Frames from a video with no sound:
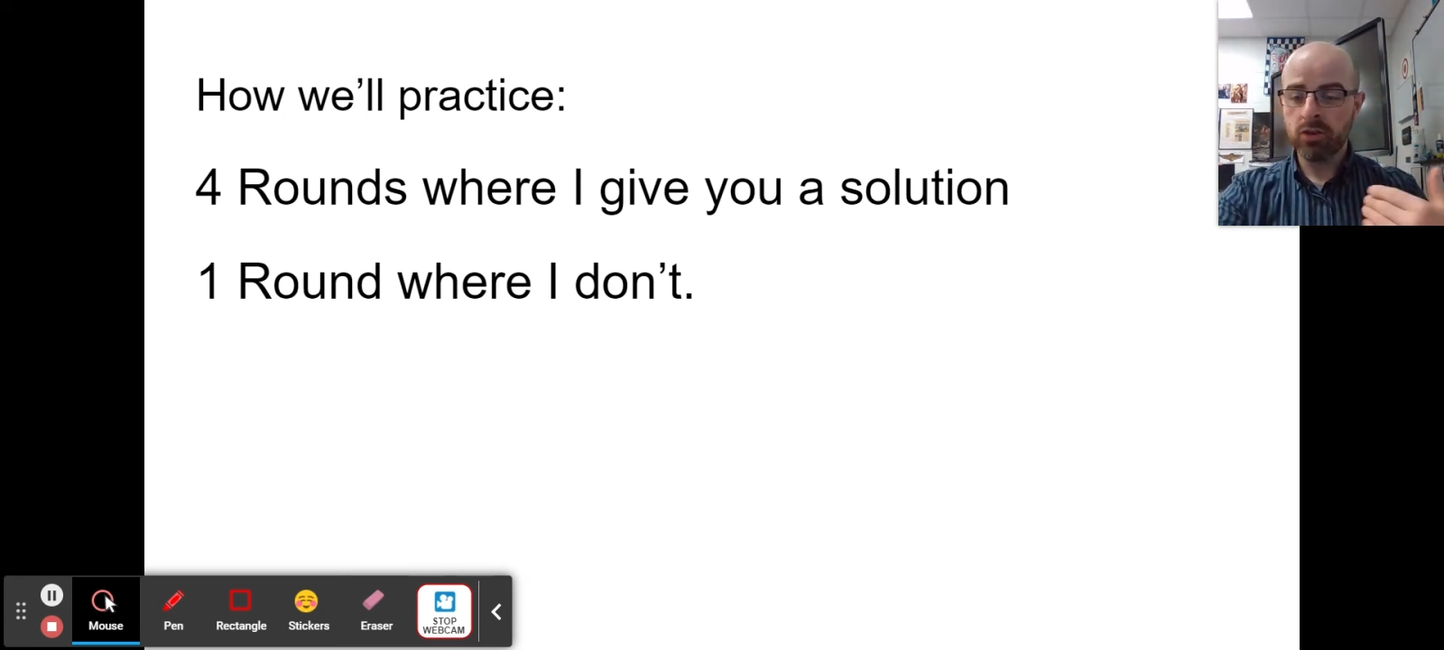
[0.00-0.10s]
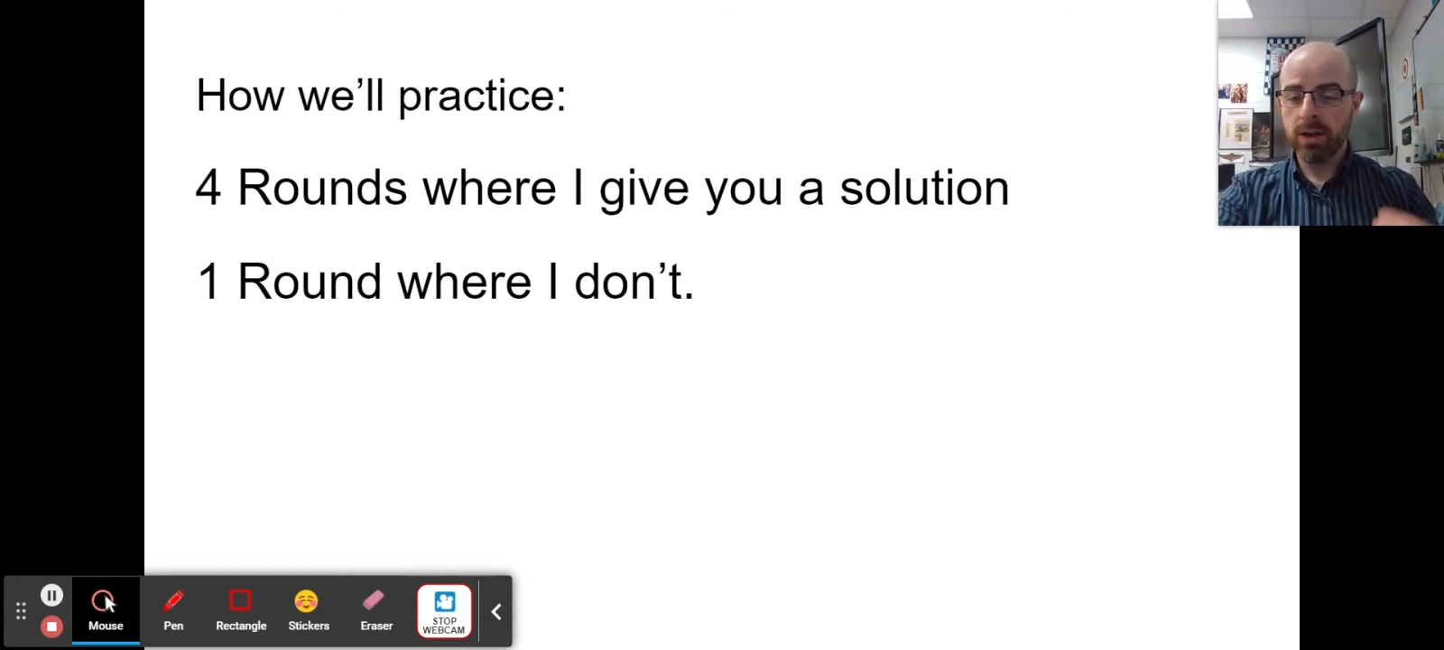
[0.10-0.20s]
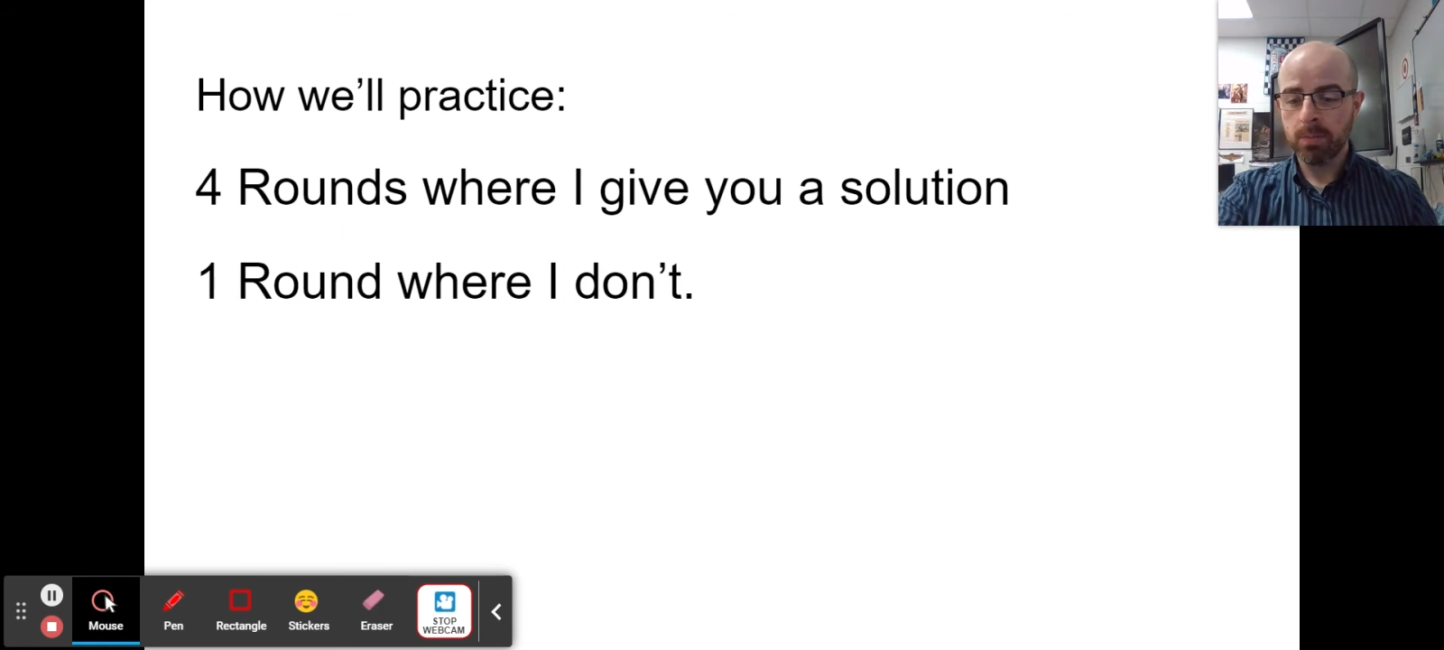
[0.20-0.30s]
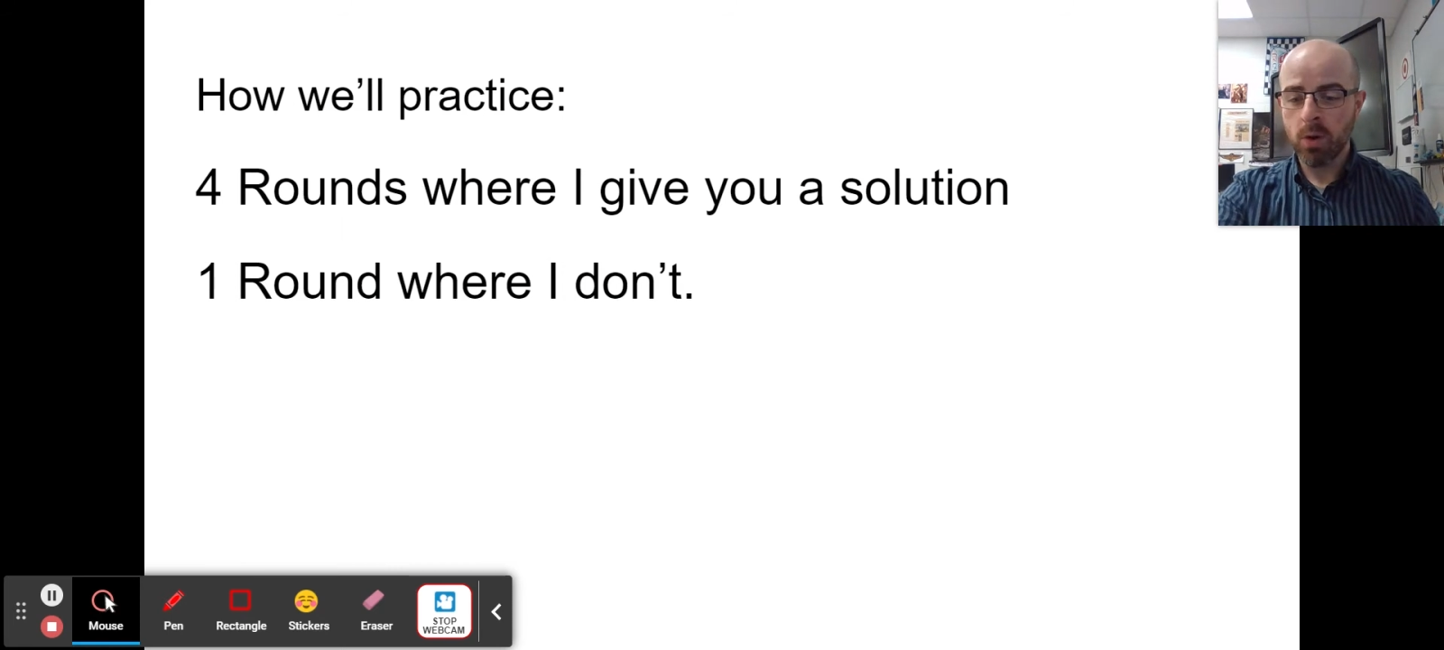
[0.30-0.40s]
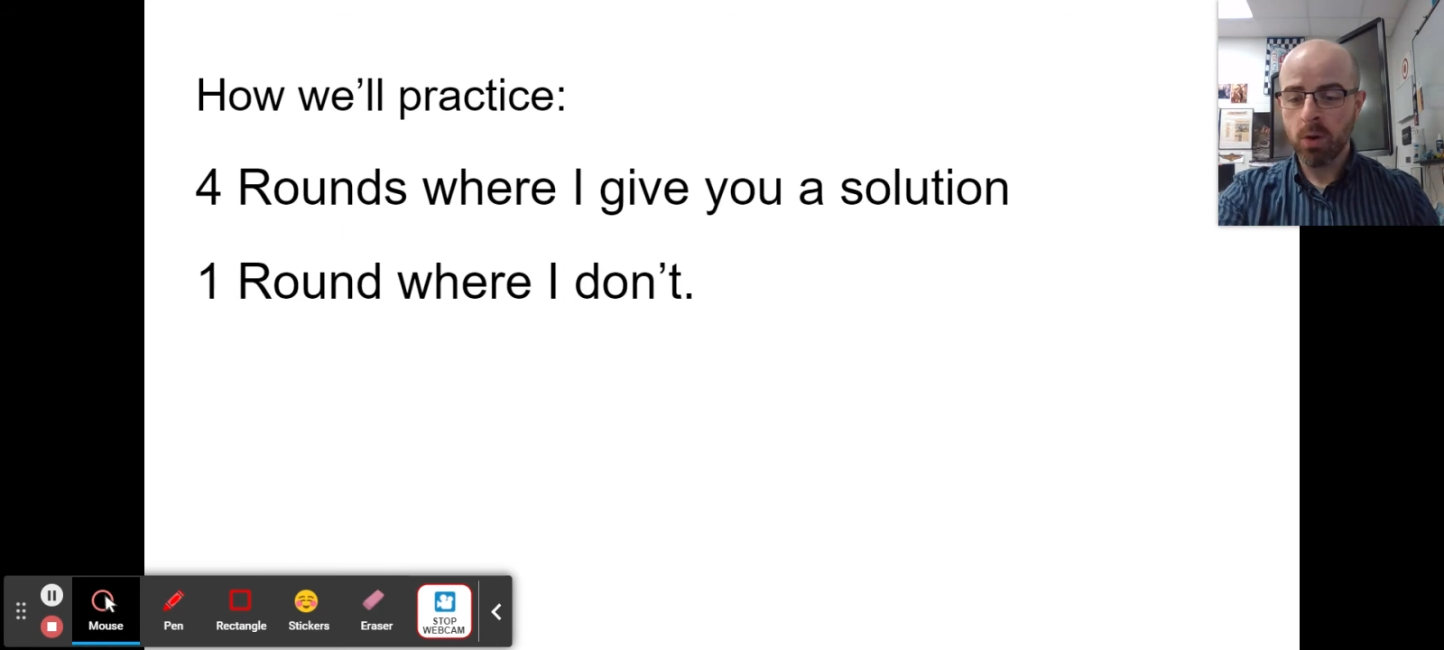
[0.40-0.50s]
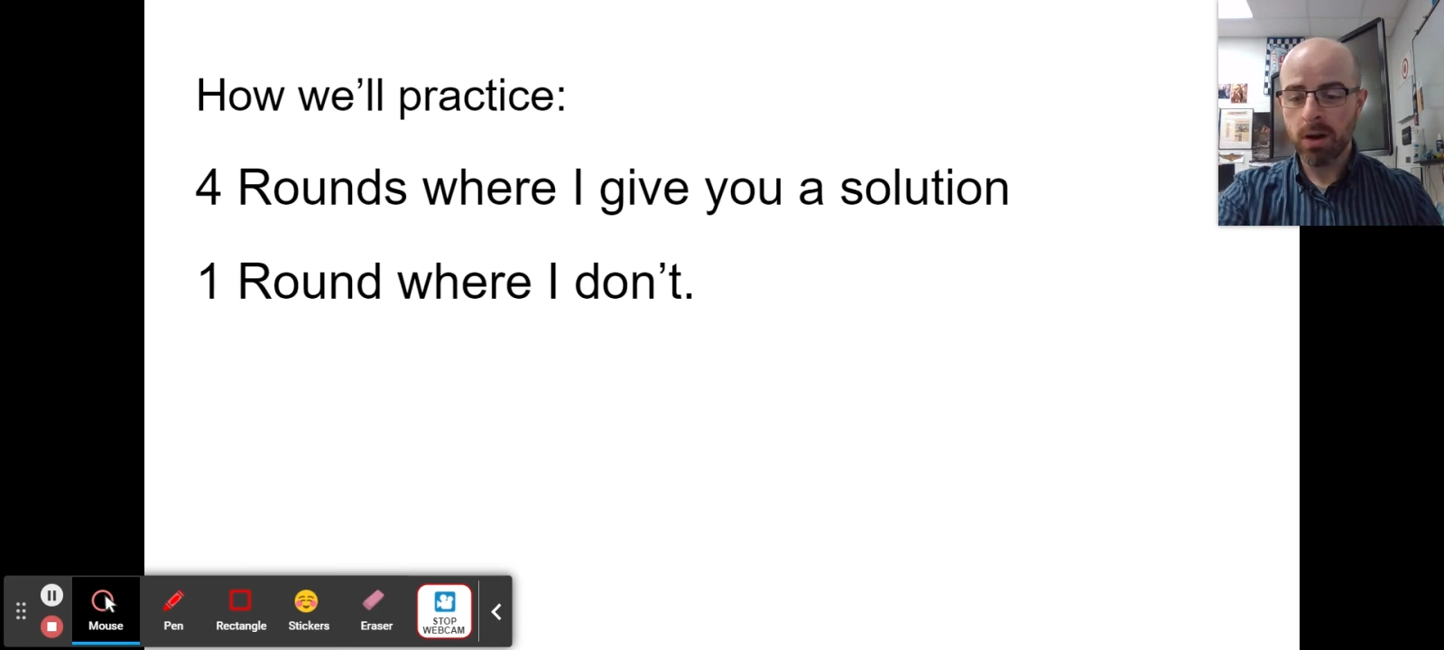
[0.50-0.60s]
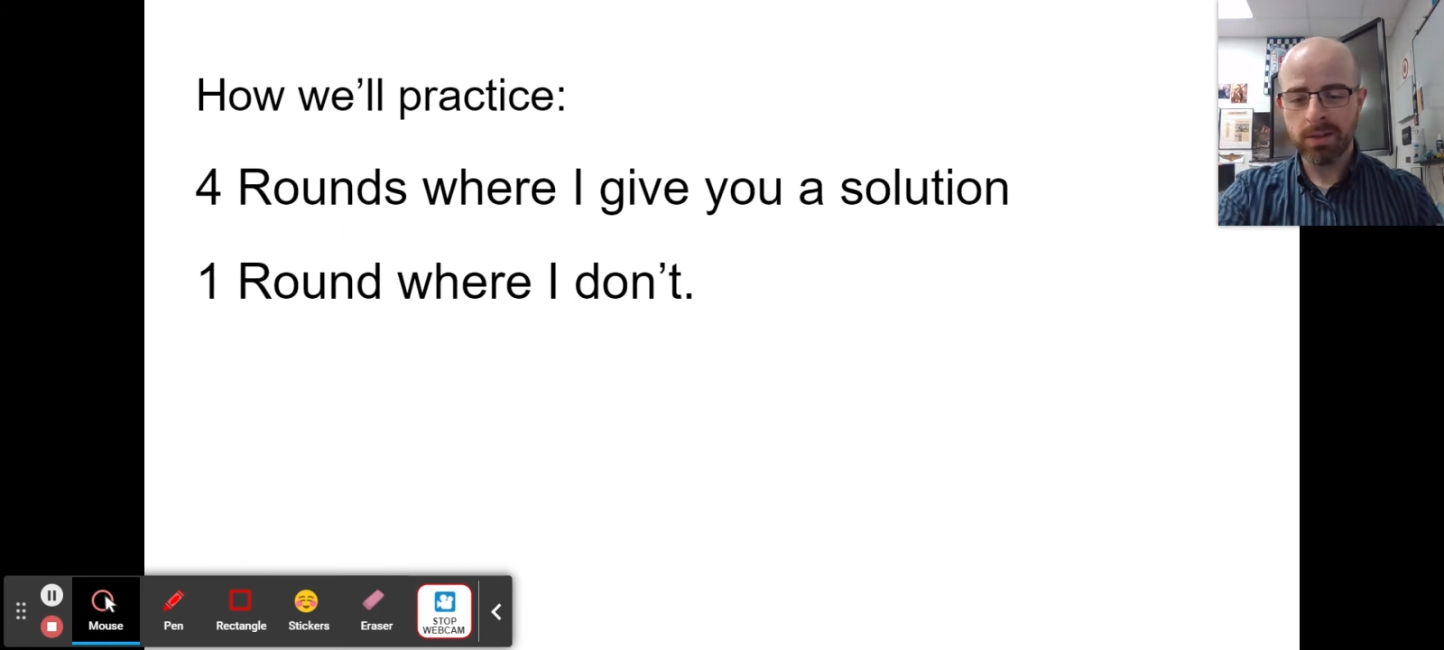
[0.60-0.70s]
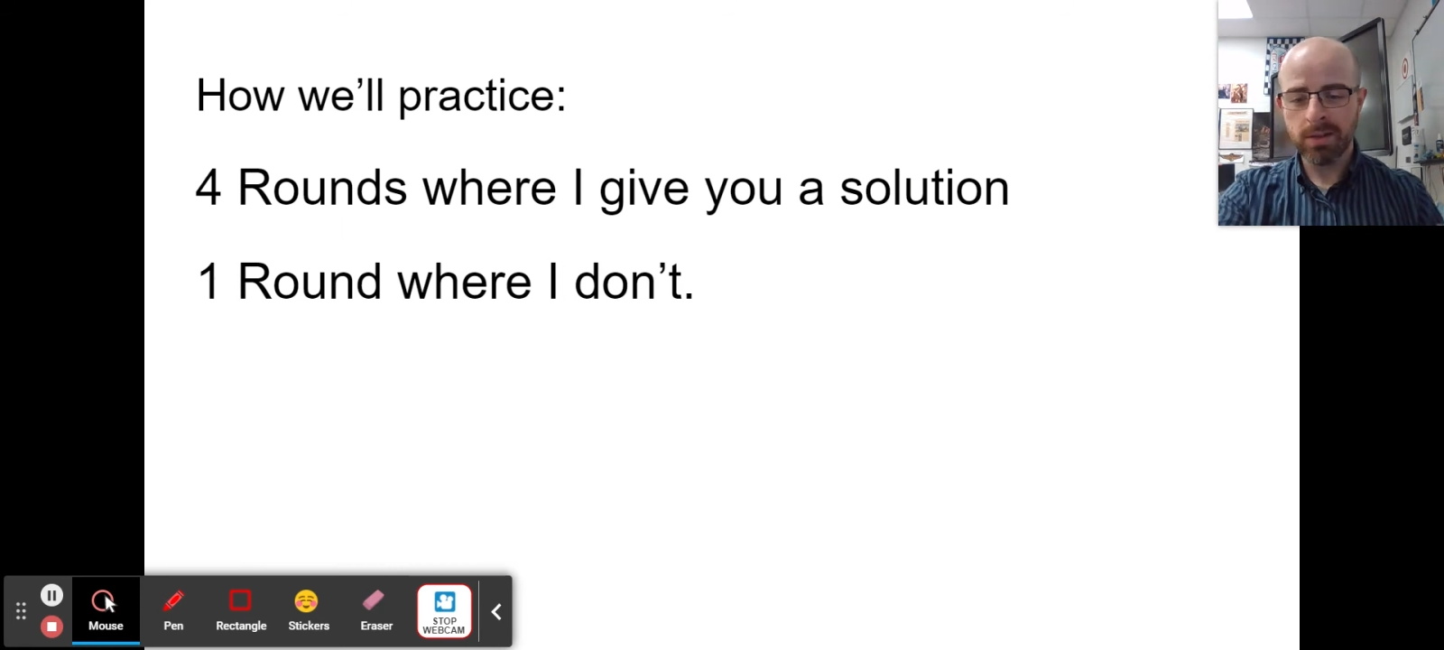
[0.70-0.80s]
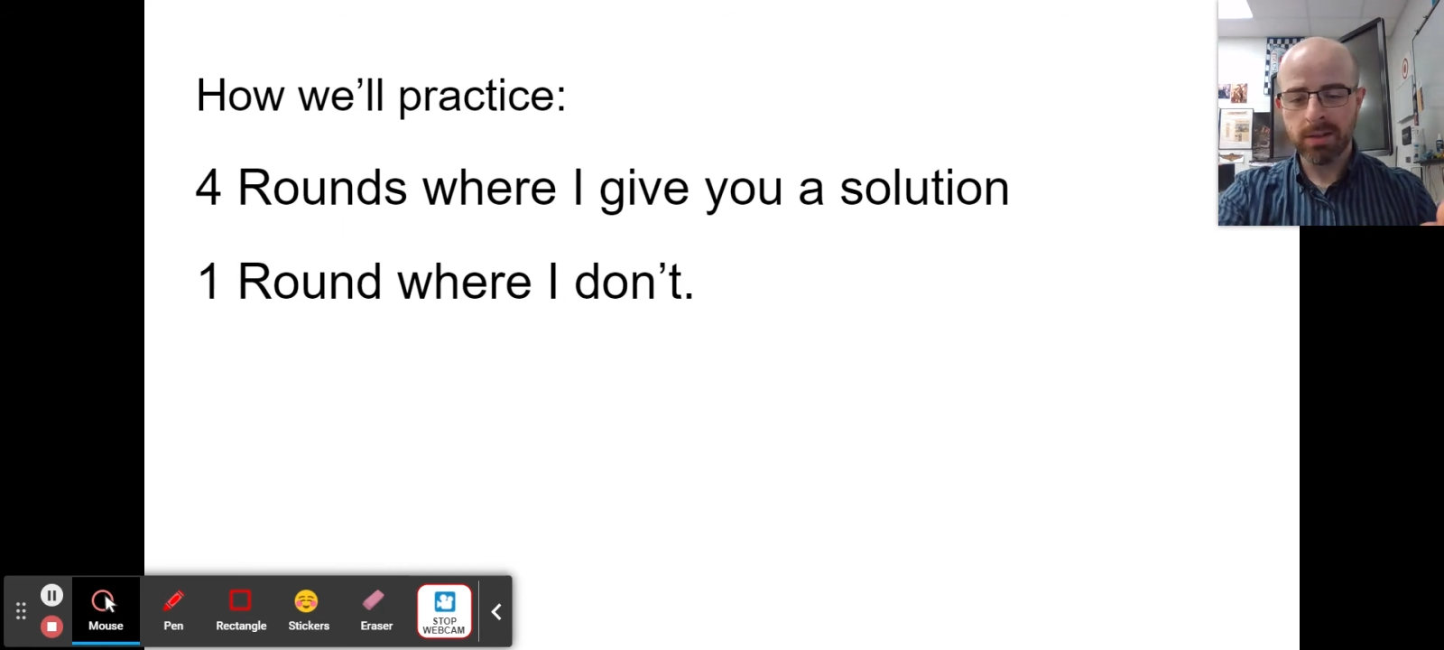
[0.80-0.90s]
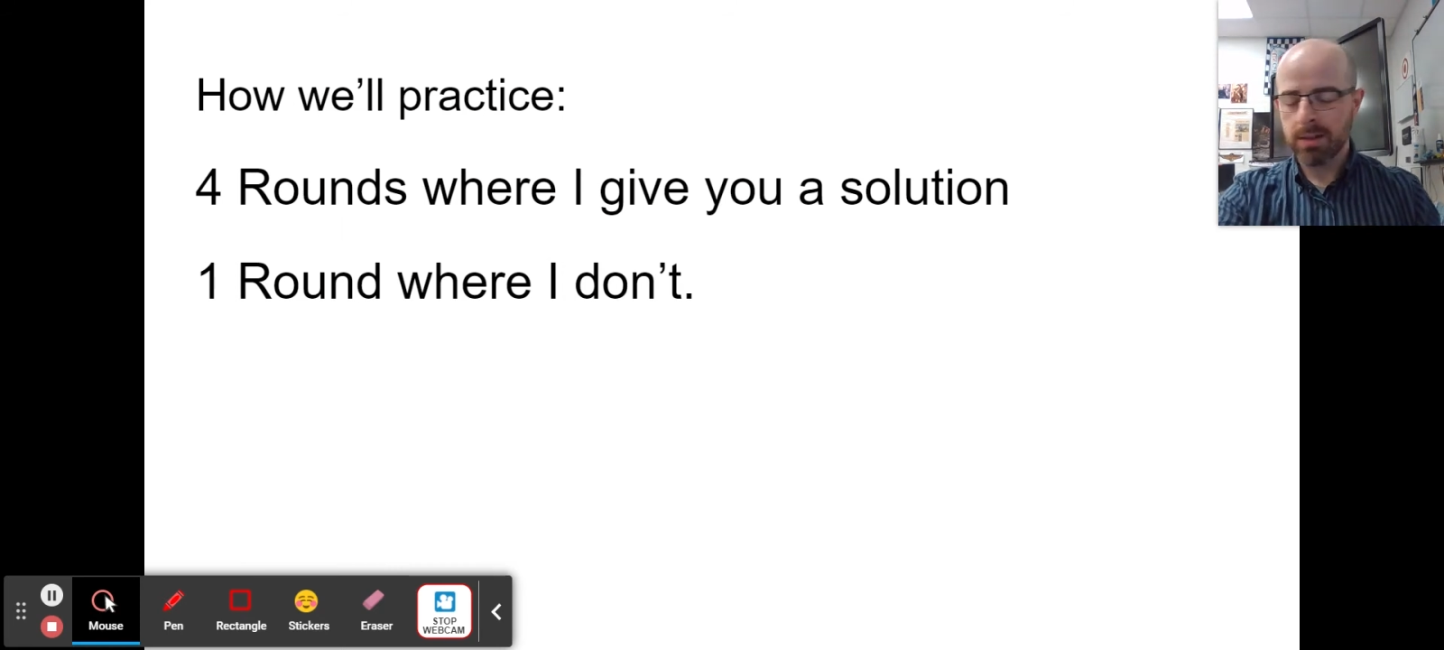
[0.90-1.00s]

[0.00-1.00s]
check your progress